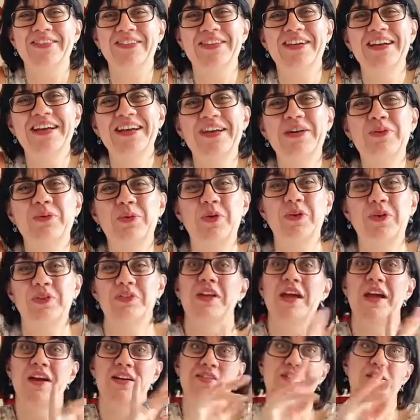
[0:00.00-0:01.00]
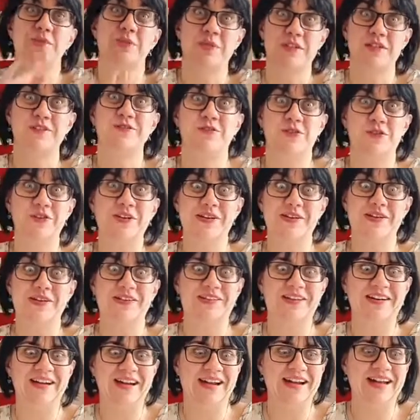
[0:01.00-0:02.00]
out what, what the answer was for
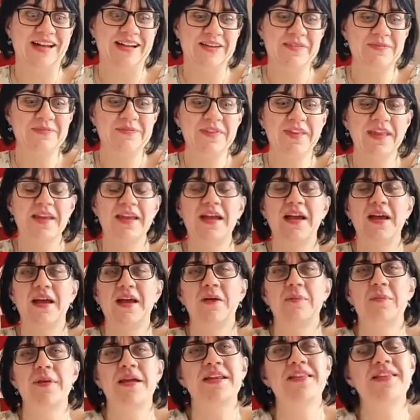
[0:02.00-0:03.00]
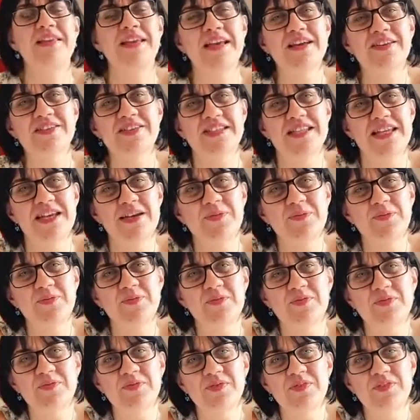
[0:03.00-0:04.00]
you, okay? Um, anything else there?
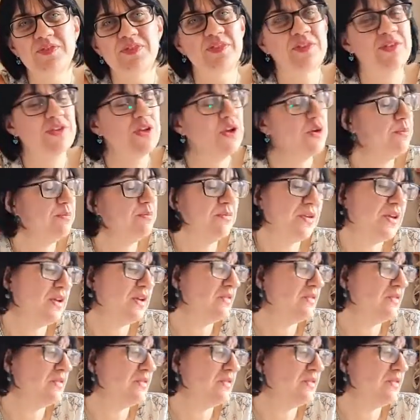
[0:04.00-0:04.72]
No. No?